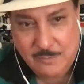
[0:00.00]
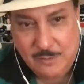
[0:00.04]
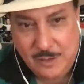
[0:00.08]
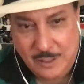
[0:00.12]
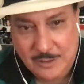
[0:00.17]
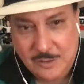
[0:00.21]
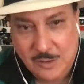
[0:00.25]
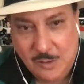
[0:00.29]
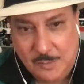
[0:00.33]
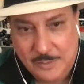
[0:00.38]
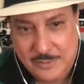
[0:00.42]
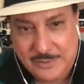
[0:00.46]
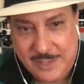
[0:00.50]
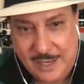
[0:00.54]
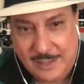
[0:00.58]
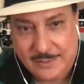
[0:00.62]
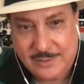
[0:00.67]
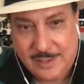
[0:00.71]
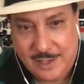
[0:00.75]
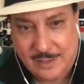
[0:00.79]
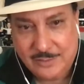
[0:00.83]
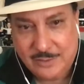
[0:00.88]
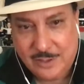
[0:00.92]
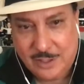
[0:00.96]
Fuente Opus
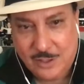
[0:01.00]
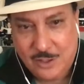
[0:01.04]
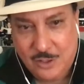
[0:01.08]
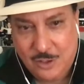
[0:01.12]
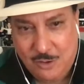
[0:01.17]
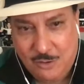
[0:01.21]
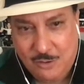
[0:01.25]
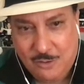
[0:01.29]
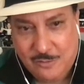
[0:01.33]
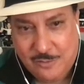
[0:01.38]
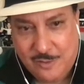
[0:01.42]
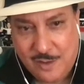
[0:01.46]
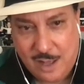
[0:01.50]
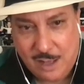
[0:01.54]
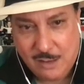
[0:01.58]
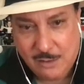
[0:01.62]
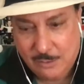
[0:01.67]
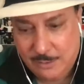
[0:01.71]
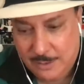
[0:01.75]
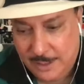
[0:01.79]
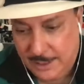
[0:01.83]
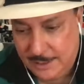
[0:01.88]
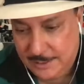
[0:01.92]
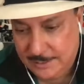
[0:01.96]
X has a huge
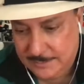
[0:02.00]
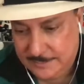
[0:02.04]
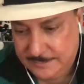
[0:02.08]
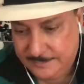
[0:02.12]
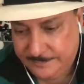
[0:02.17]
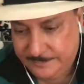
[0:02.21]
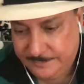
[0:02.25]
following,